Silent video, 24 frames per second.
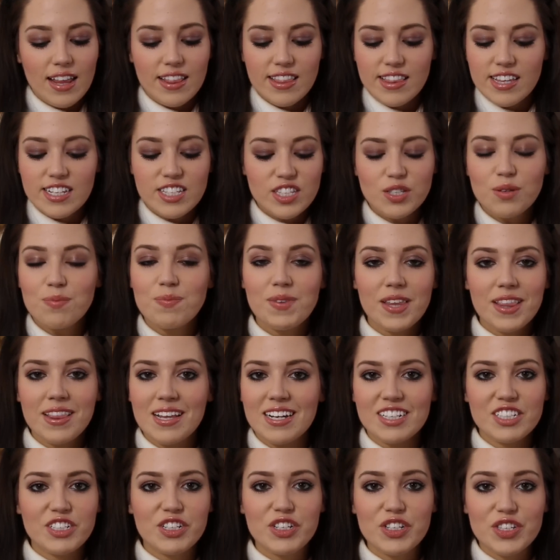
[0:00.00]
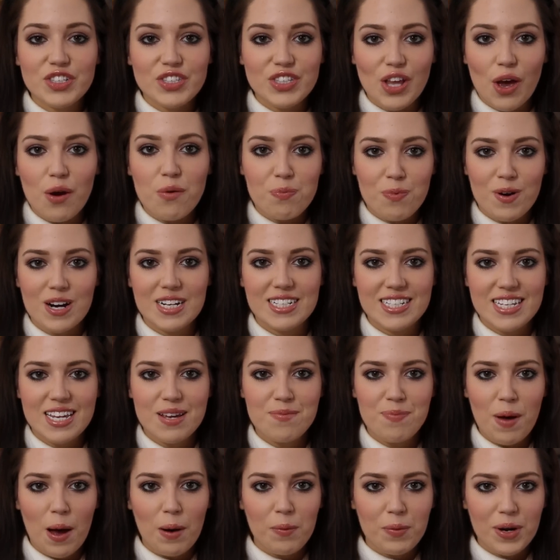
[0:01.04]
There's something that's just so pretty
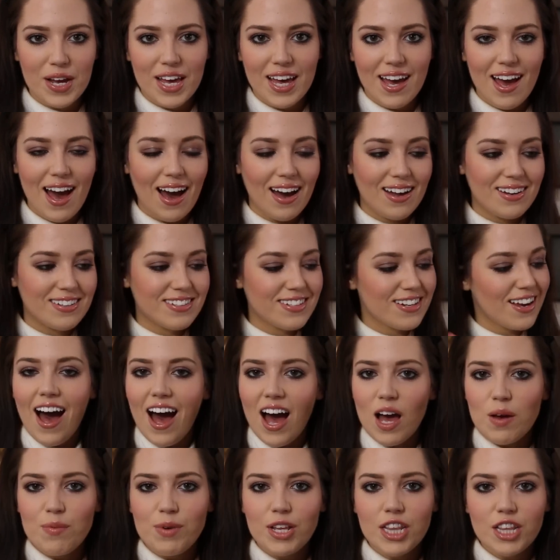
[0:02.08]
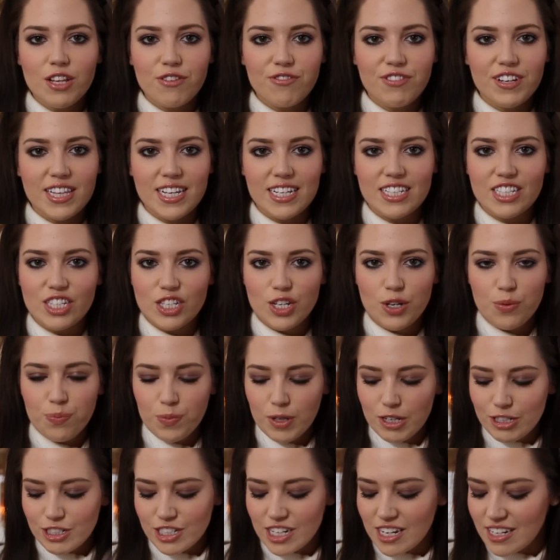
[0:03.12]
about it and I'm in love with these two
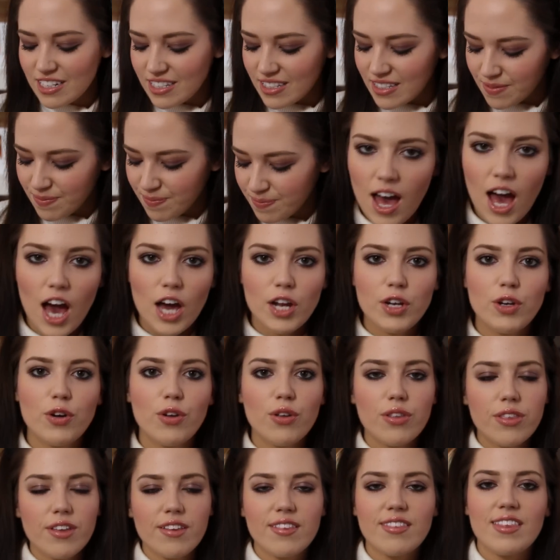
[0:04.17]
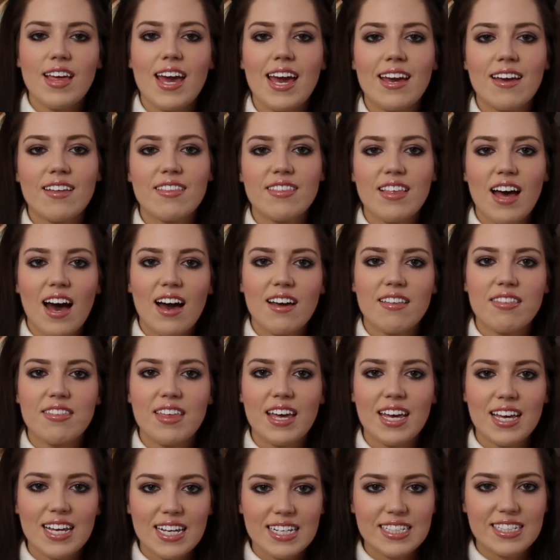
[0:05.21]
blushes. Another thing that I
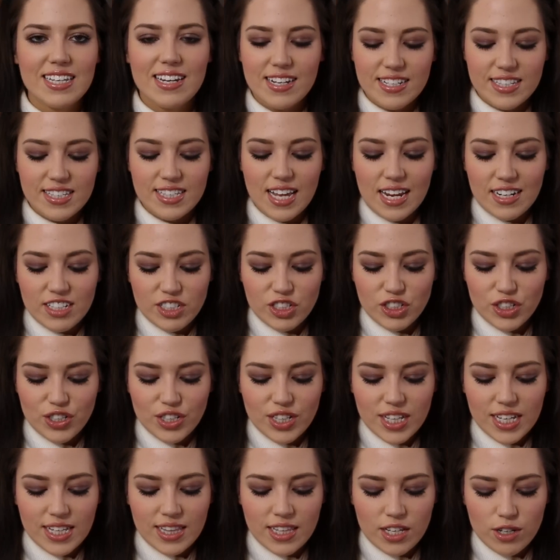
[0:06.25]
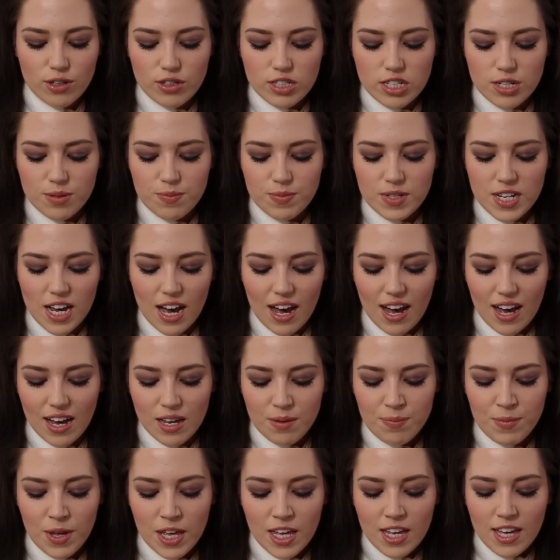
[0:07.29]
think is an essential in the autumn
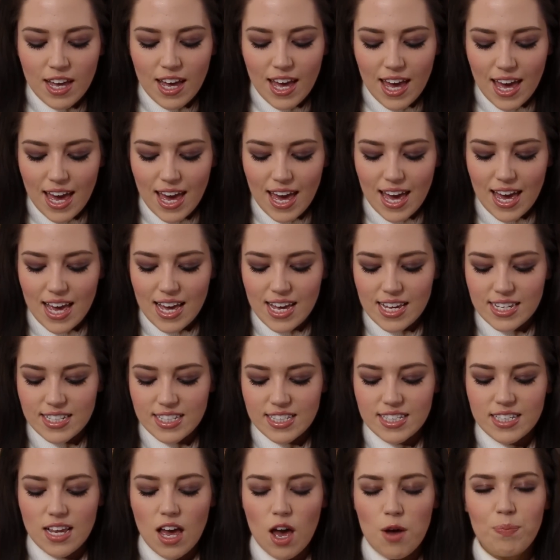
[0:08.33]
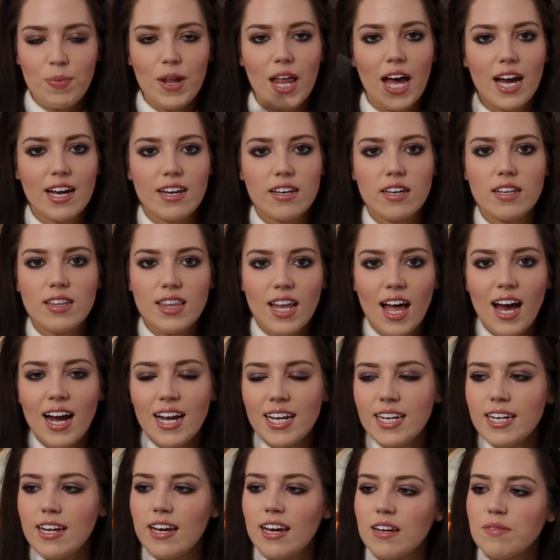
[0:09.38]
time is a black
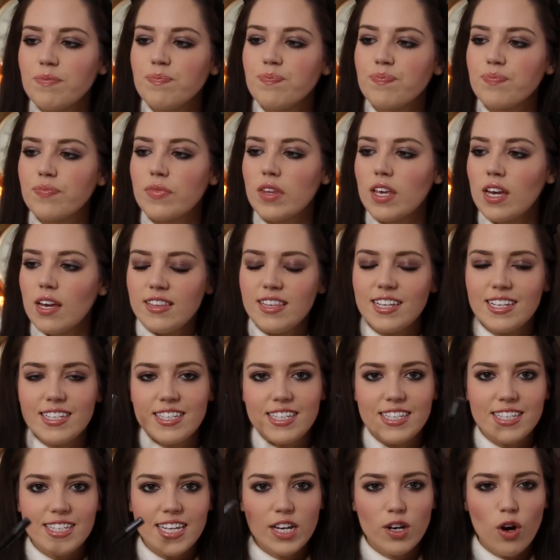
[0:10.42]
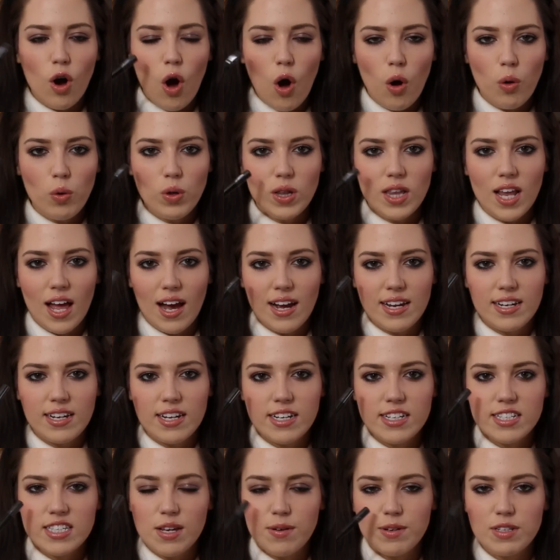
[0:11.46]
liner. This is a kohl
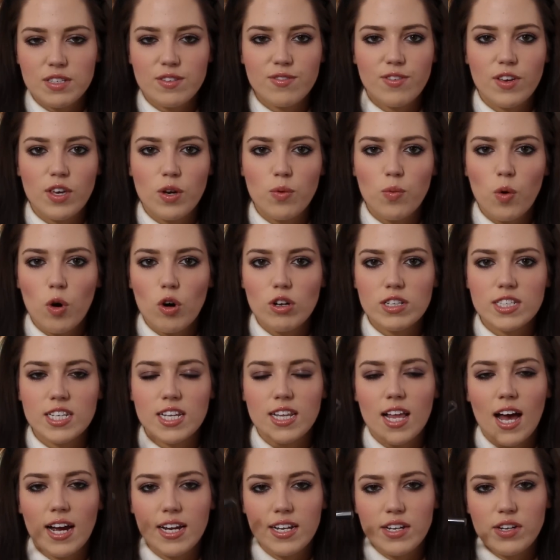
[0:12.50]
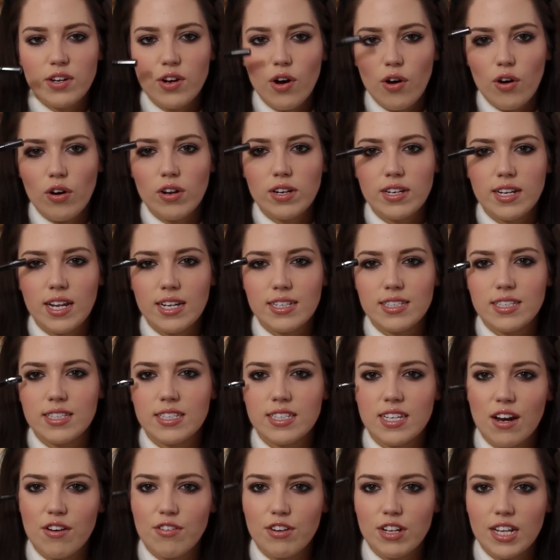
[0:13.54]
liner, so it's for your waterline, not
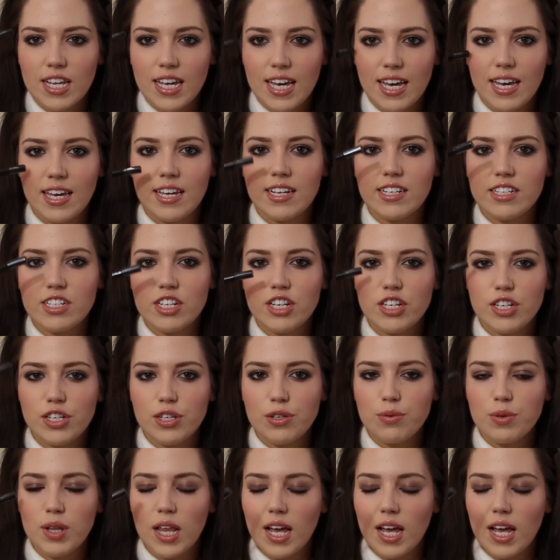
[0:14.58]
necessarily to do